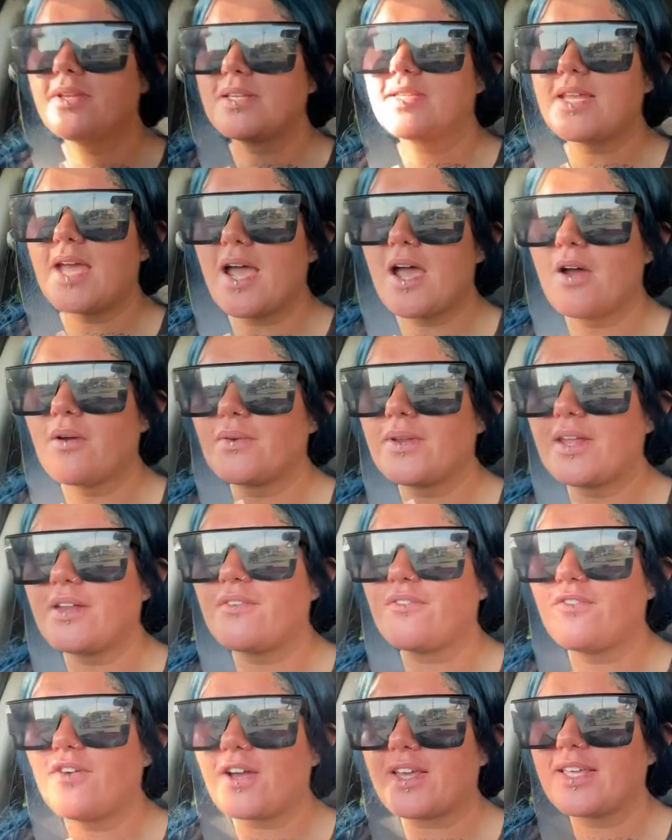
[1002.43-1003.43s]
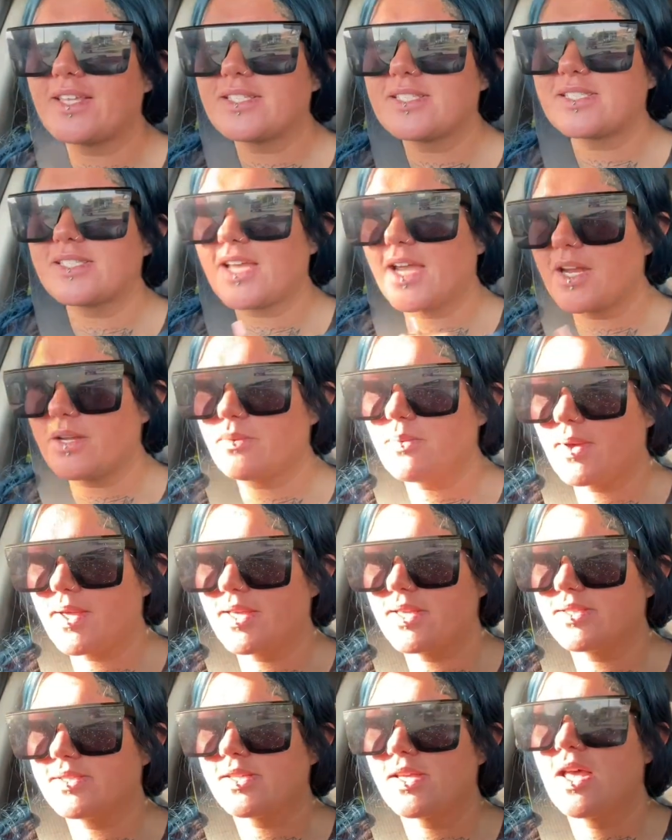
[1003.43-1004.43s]
down, and fucking
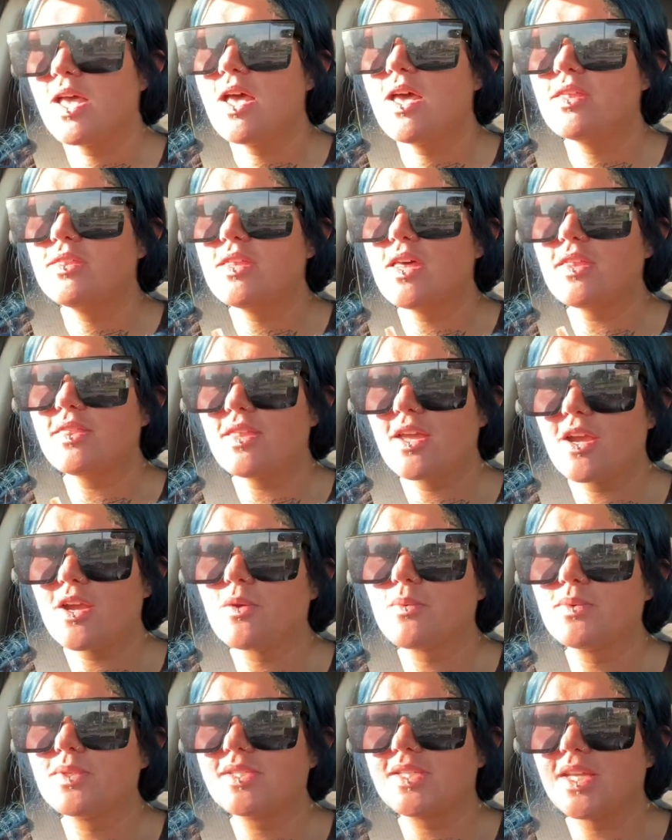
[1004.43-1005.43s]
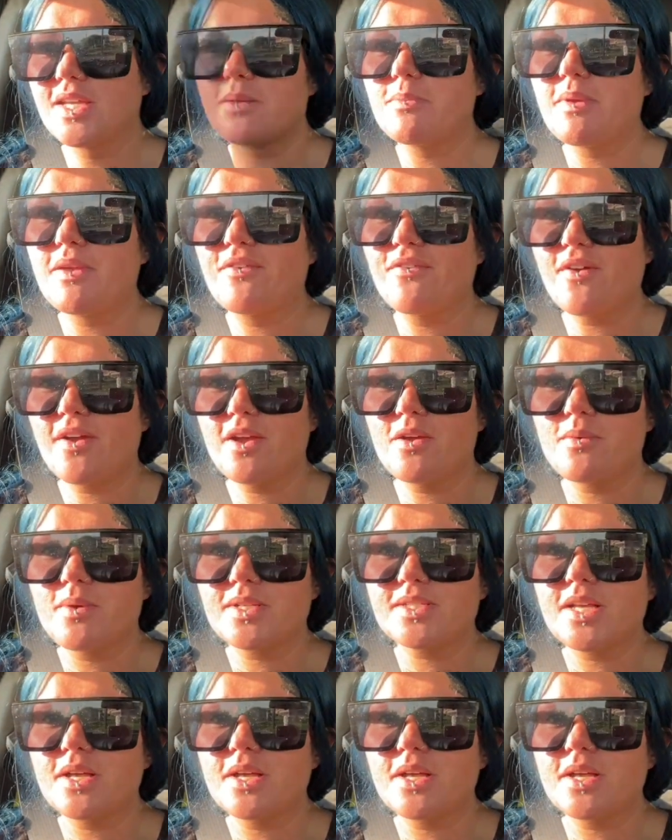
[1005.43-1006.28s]
sideways that there was going to be fireworks.